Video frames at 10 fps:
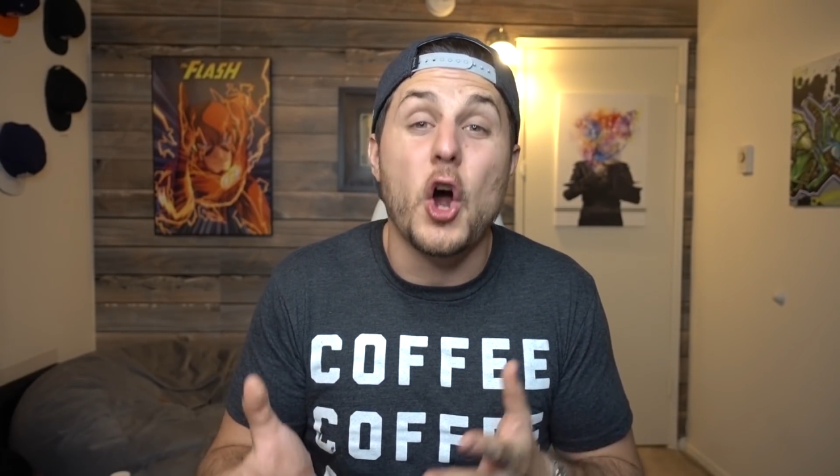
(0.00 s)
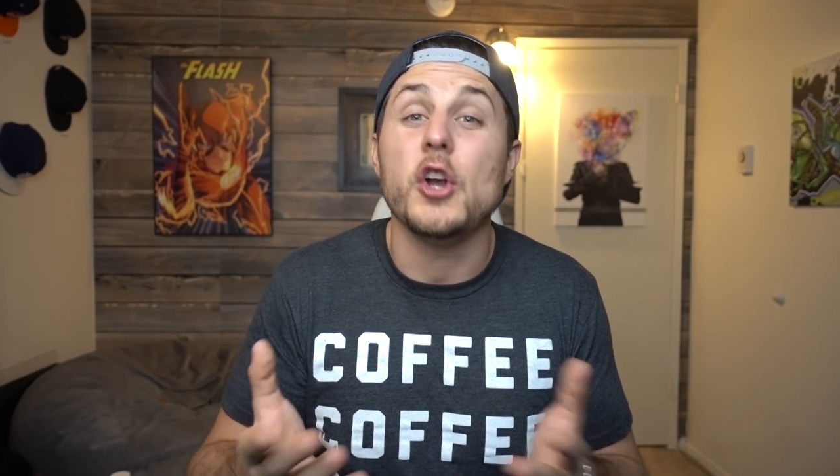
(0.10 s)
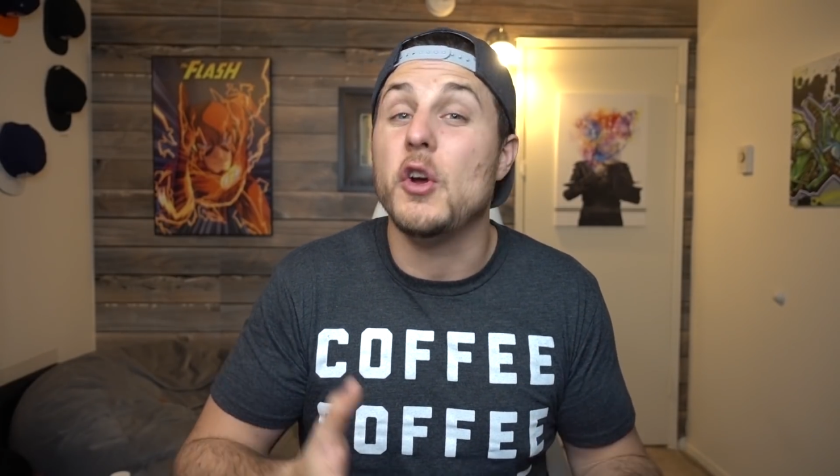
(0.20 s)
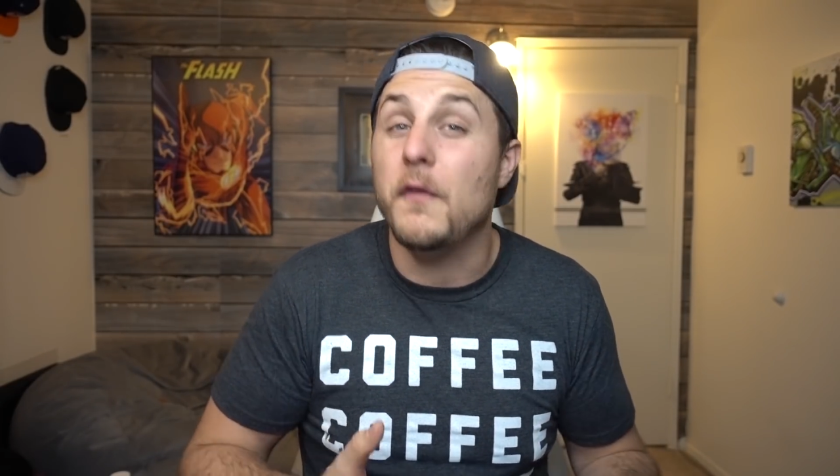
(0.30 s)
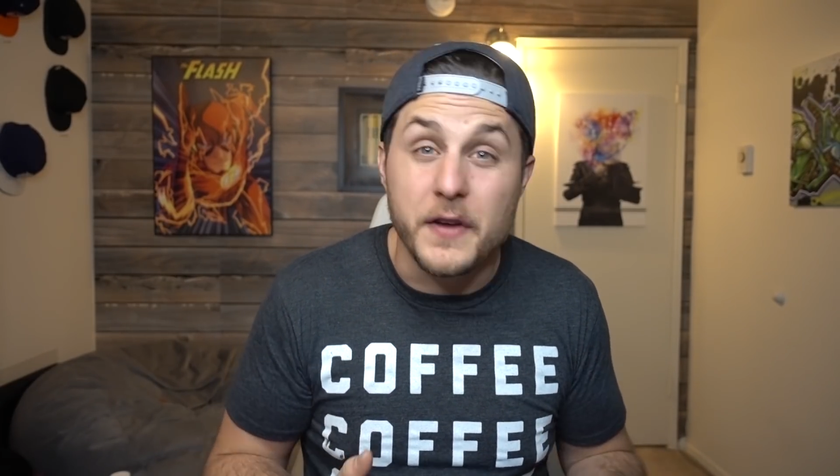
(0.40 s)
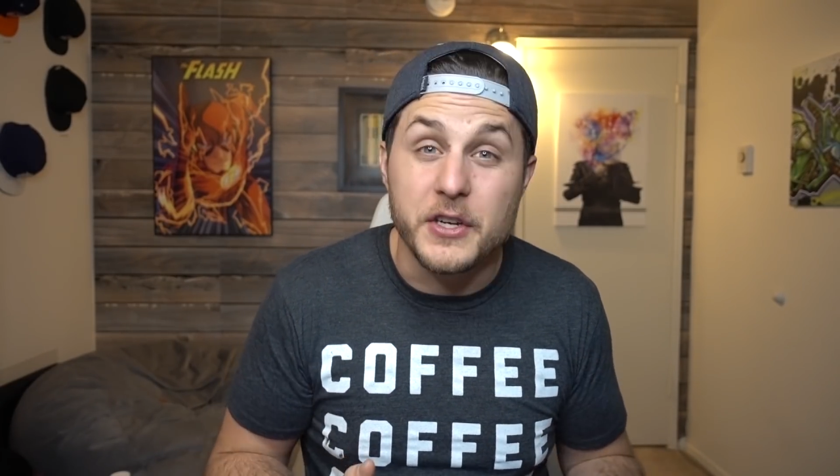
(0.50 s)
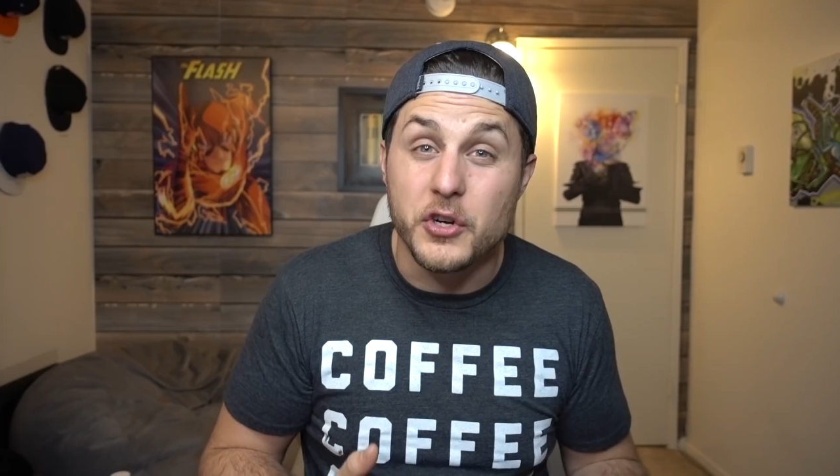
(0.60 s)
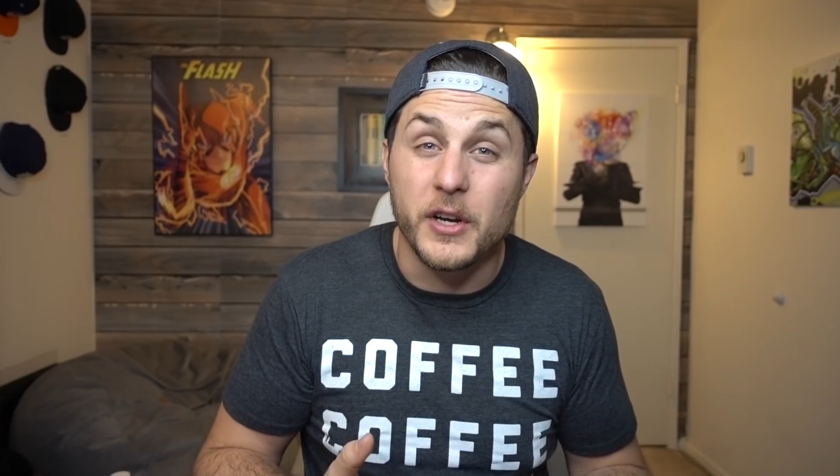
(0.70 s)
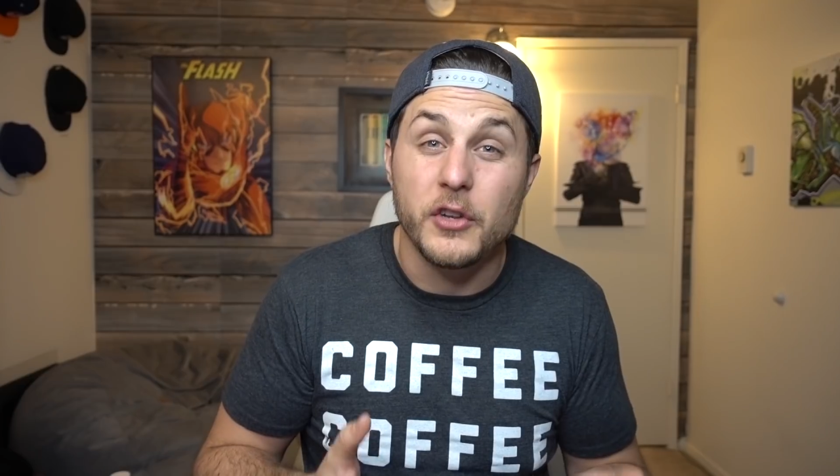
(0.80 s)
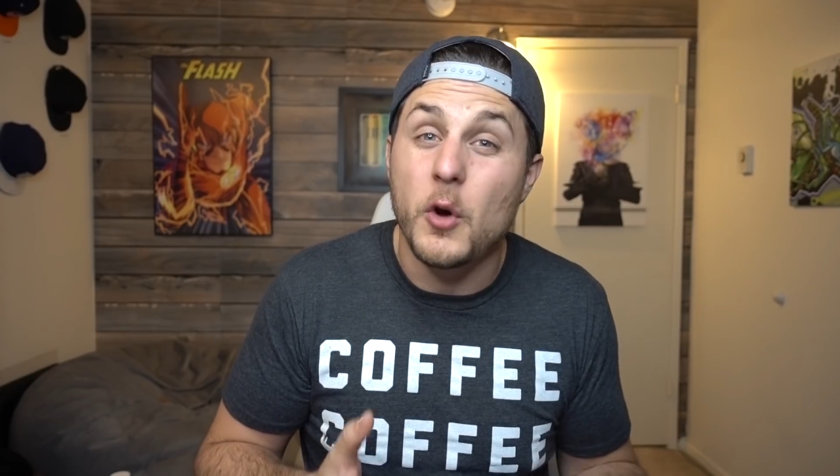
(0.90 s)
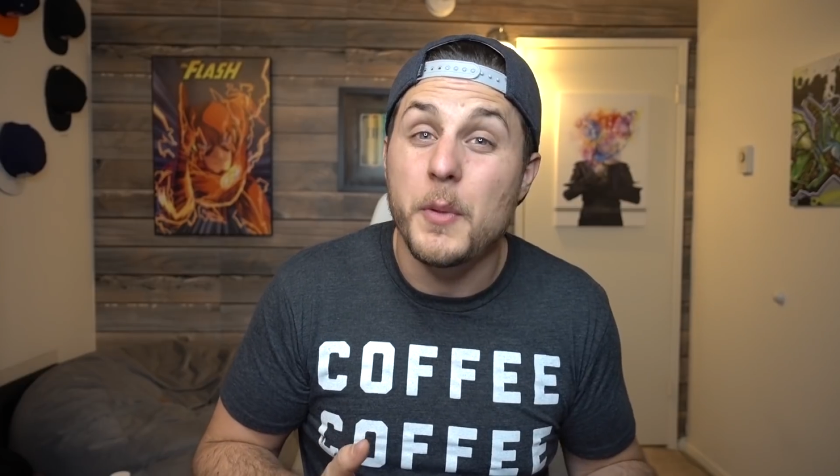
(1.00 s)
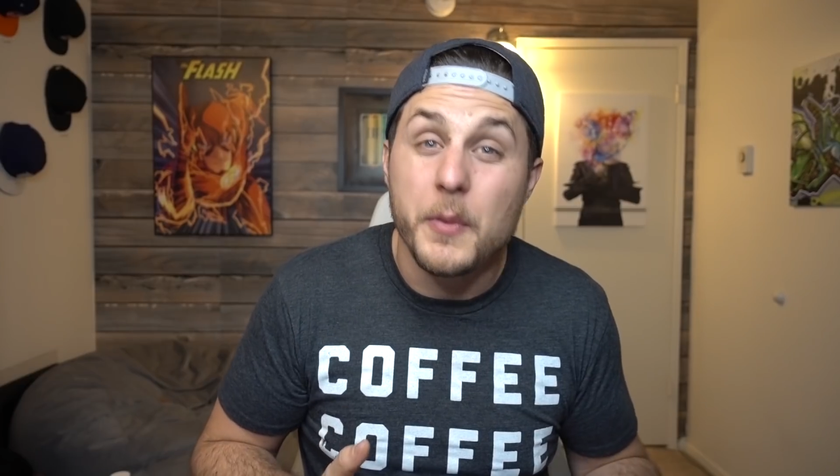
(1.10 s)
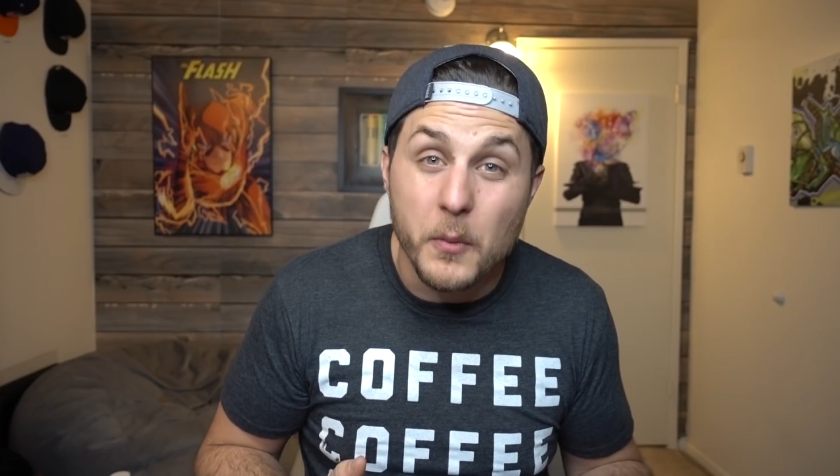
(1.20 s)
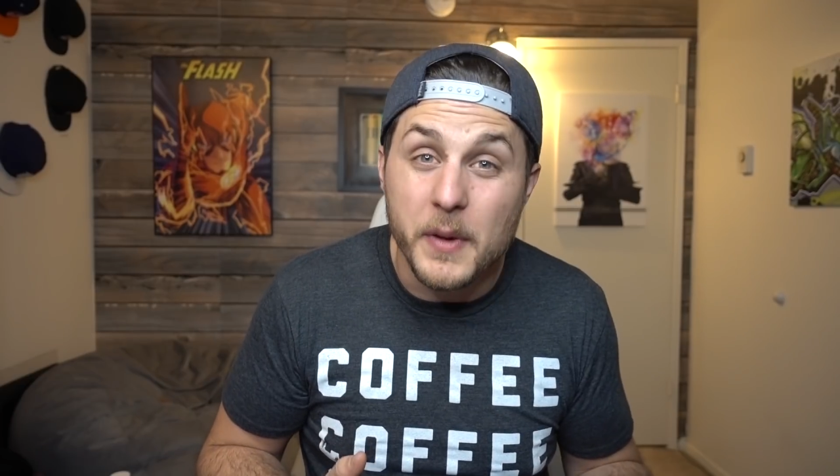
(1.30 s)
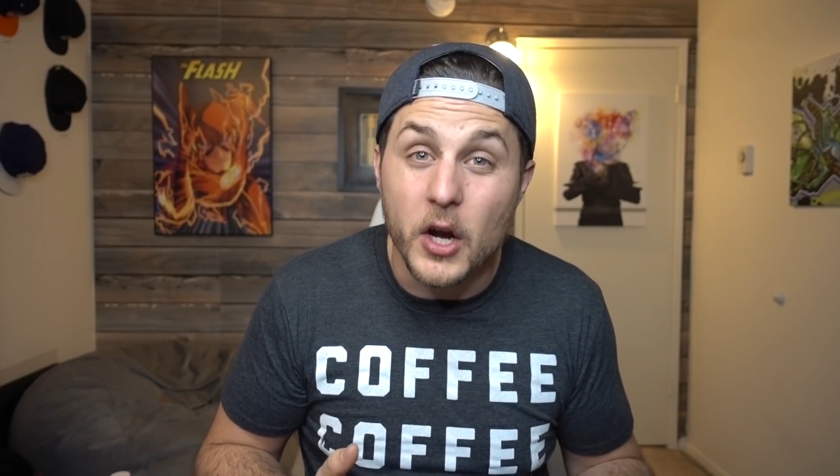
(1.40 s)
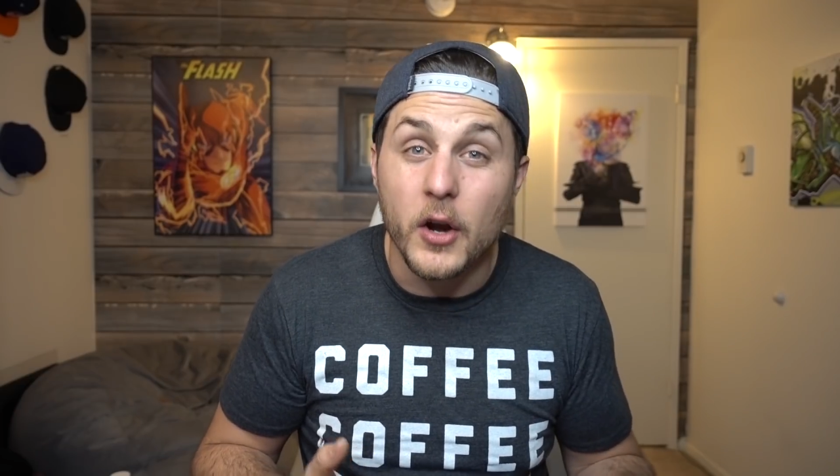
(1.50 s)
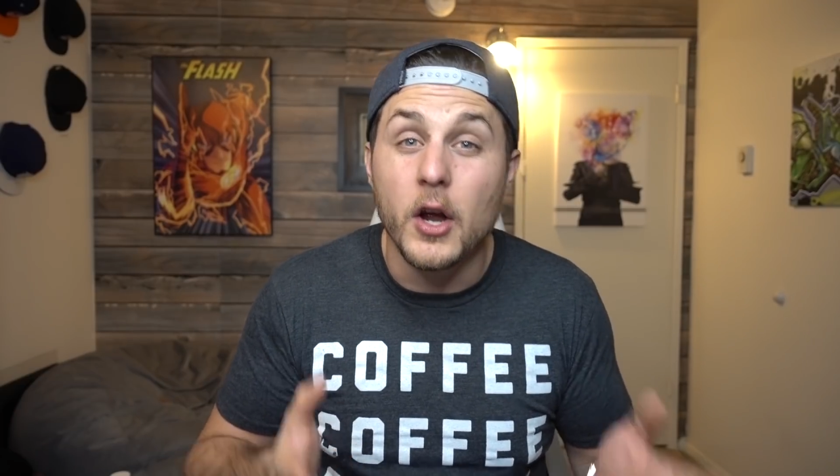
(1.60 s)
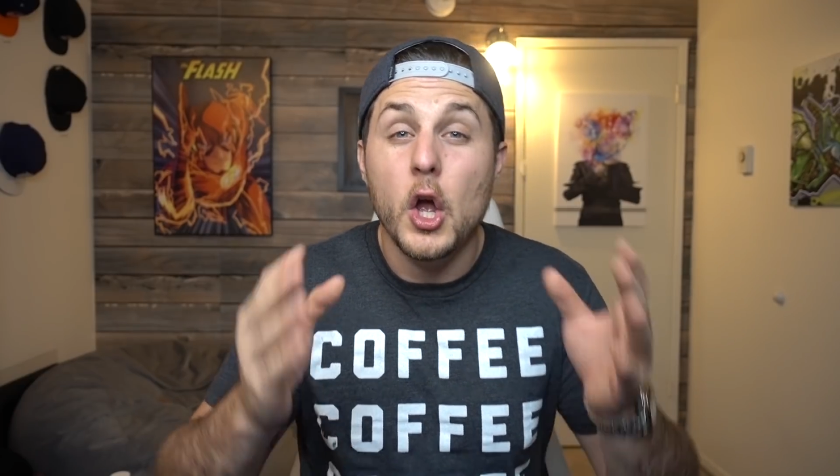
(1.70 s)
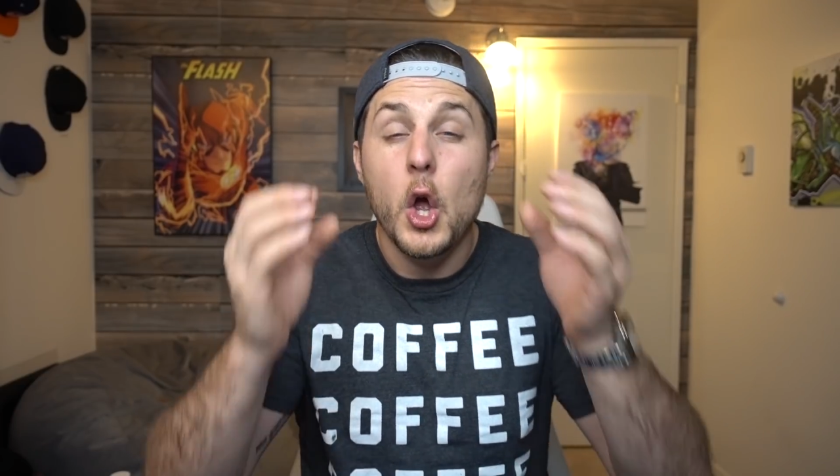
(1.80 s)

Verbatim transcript: audio feature in Adobe Premiere,